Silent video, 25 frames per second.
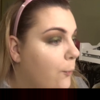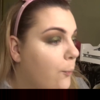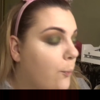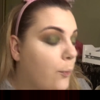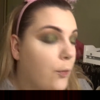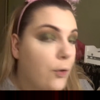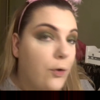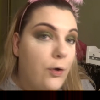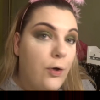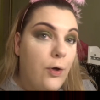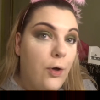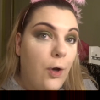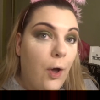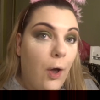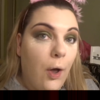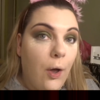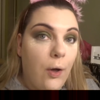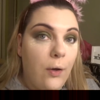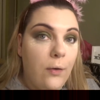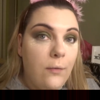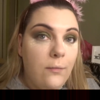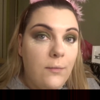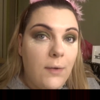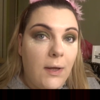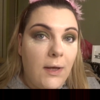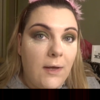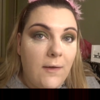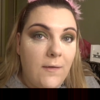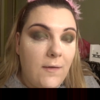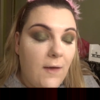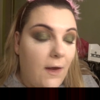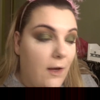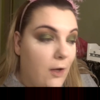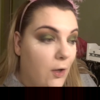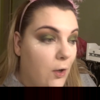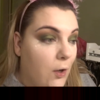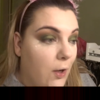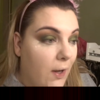but not, like I
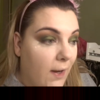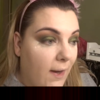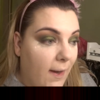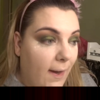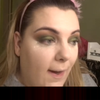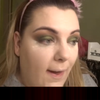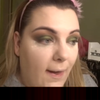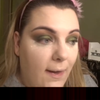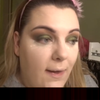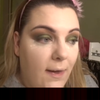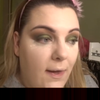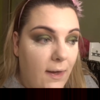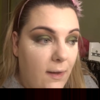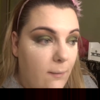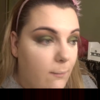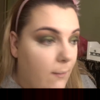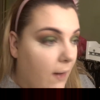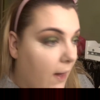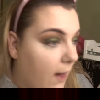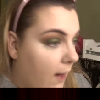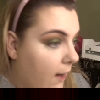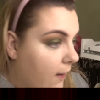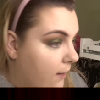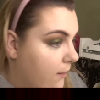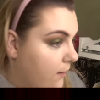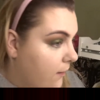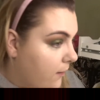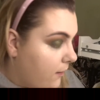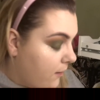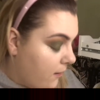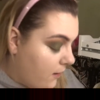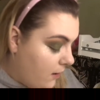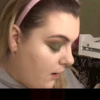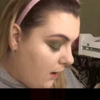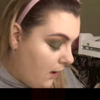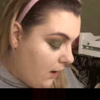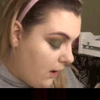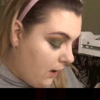say, not cakey matte.
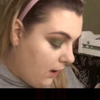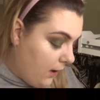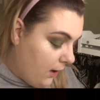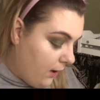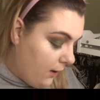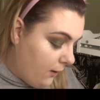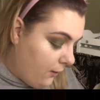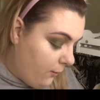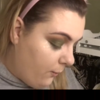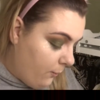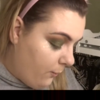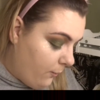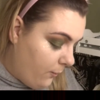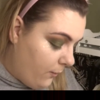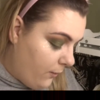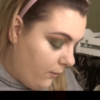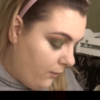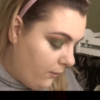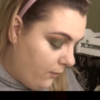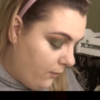I